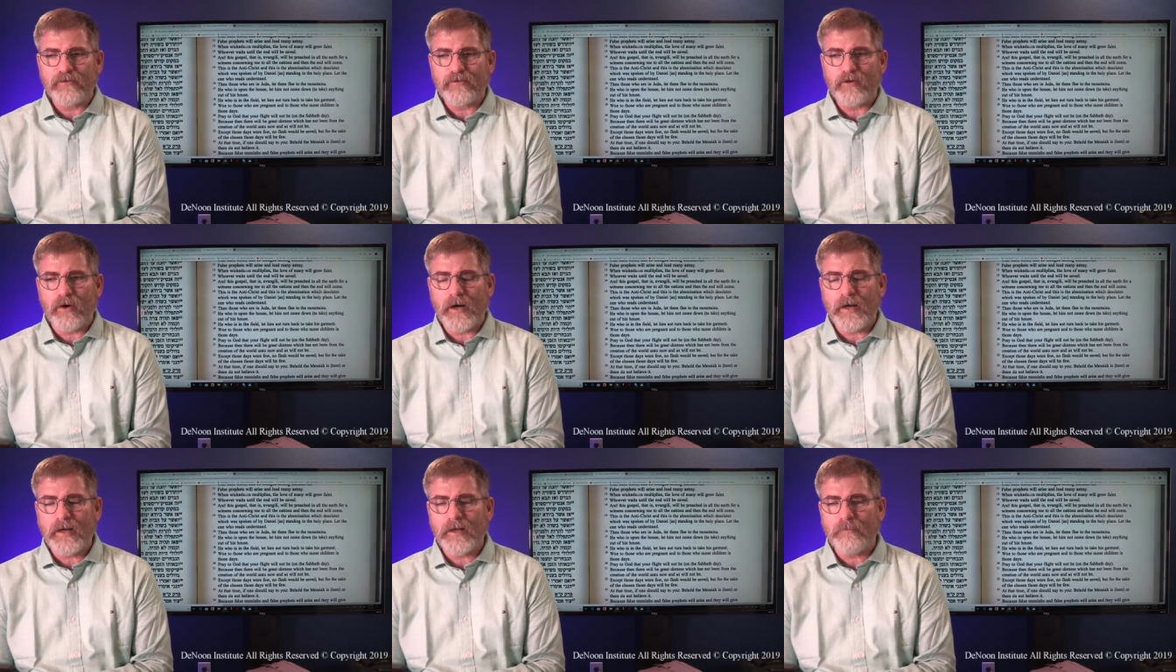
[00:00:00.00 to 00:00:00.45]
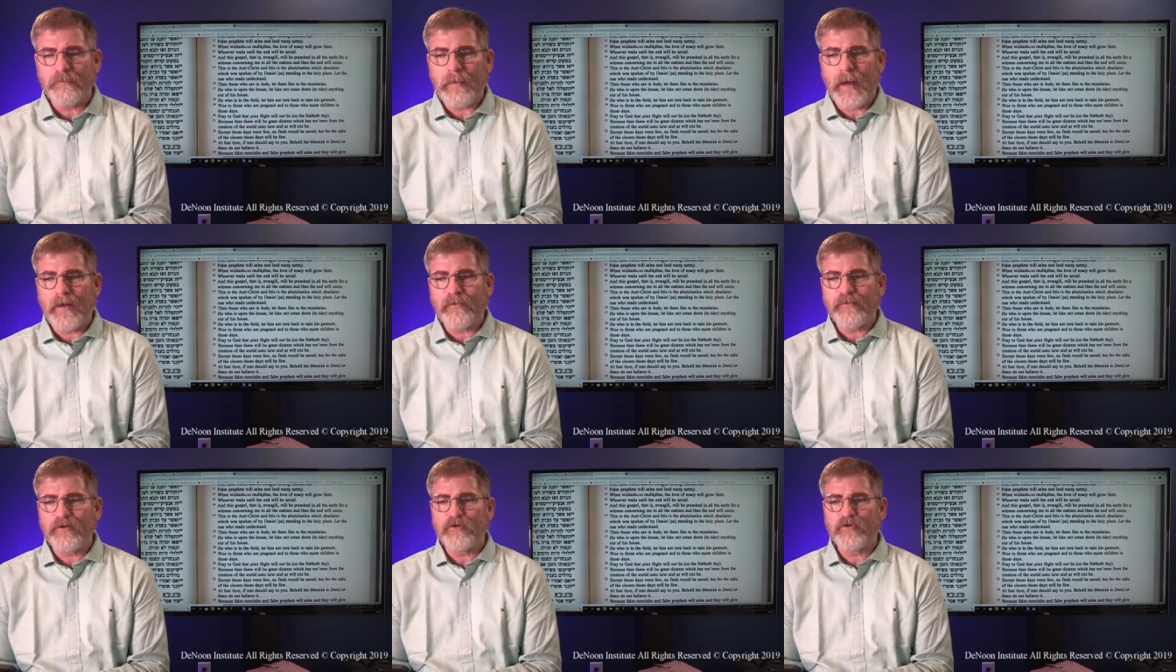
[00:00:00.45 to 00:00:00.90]
starting
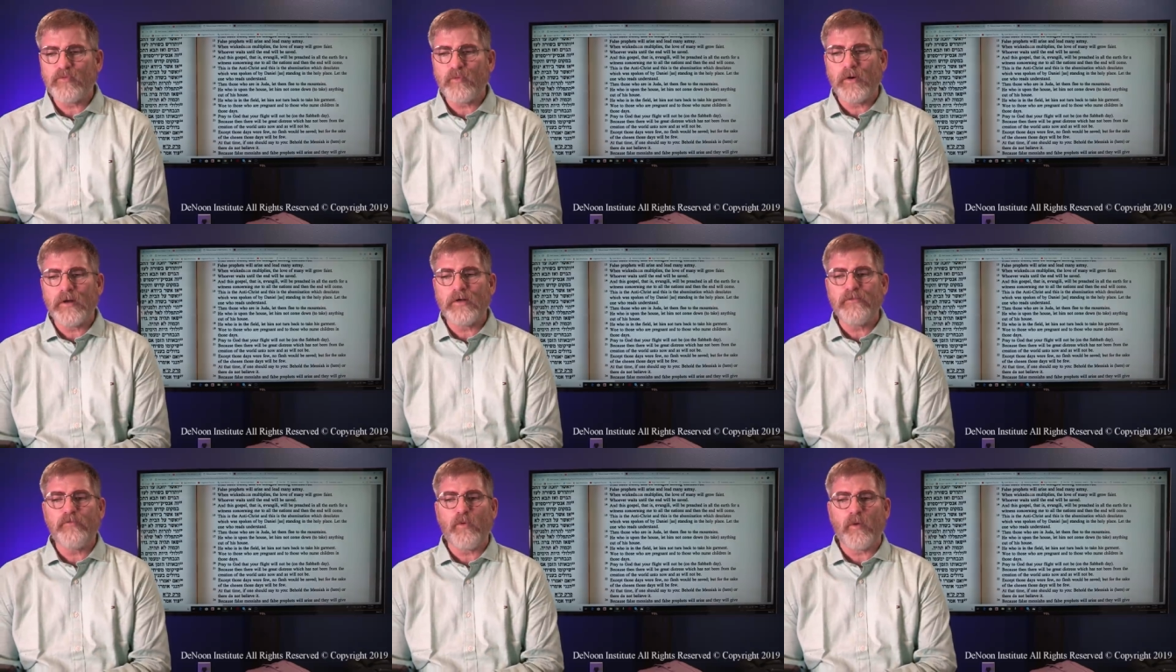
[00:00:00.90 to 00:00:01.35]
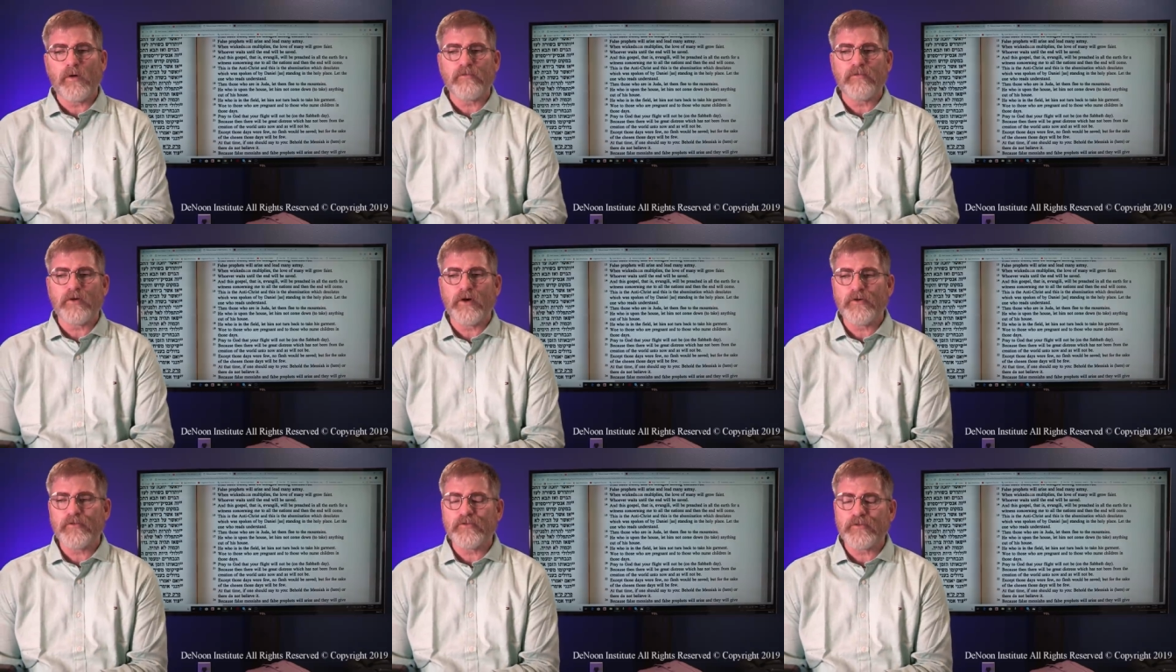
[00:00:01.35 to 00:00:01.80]
Matthew 24,
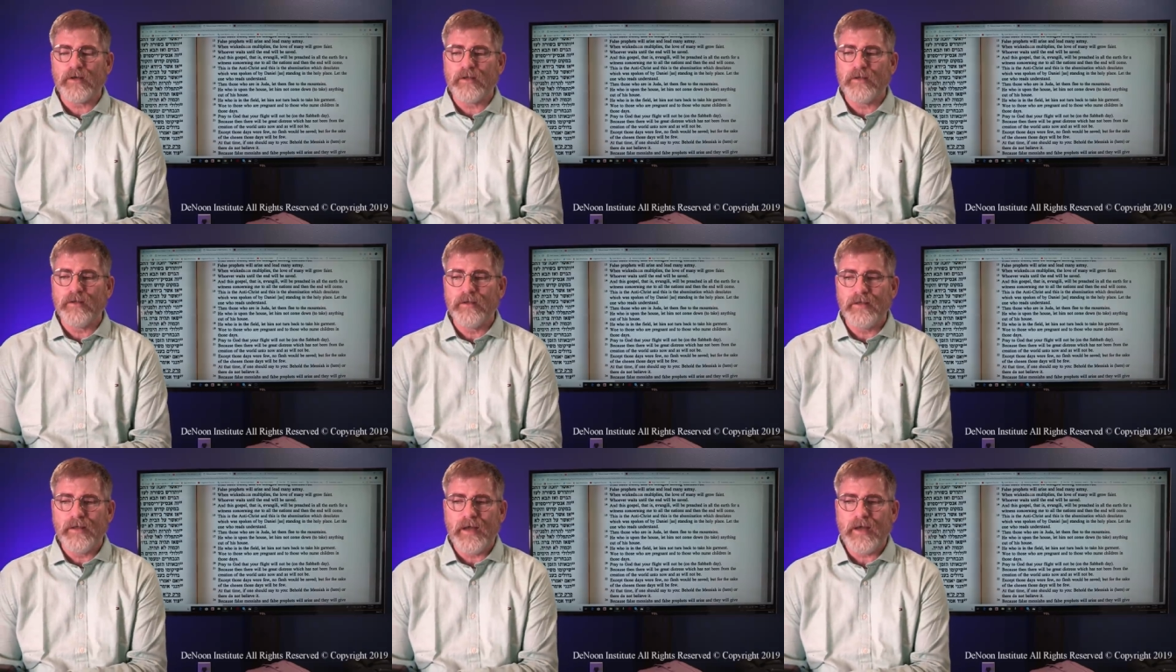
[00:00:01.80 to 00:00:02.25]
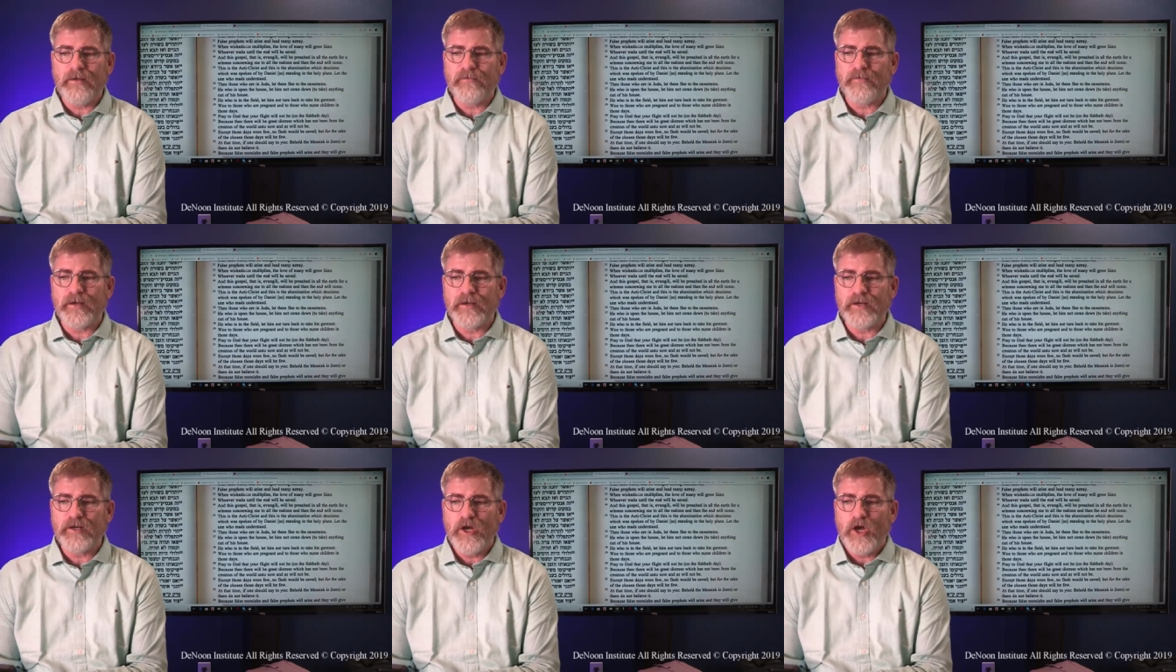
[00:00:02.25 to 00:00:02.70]
verse
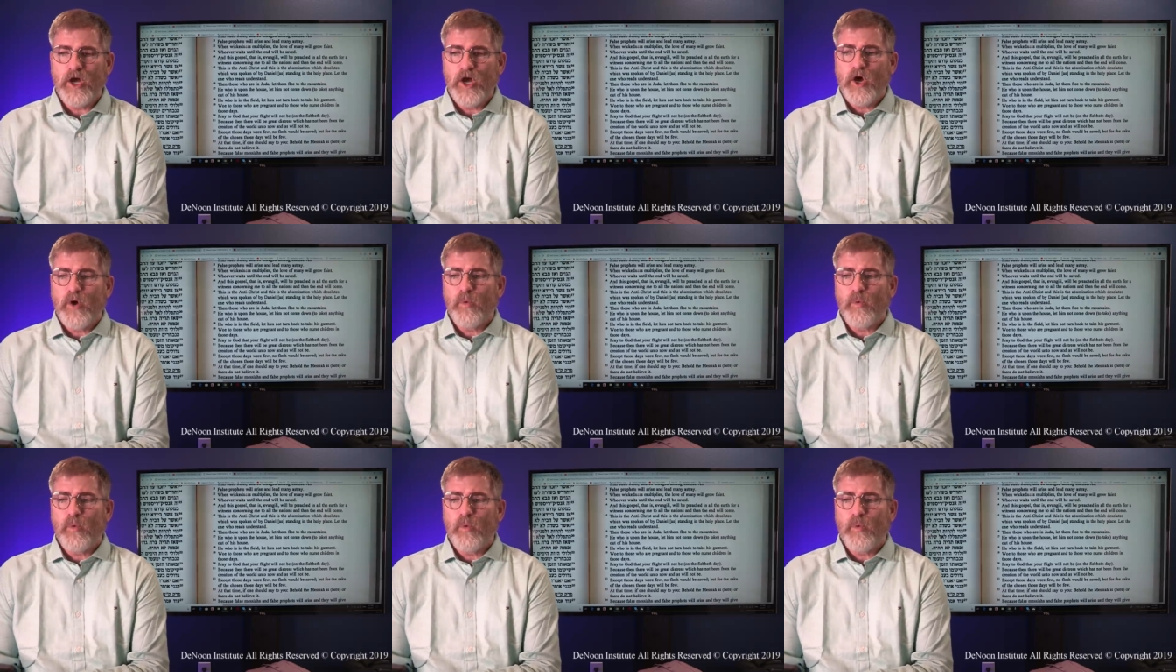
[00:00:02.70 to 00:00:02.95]
11.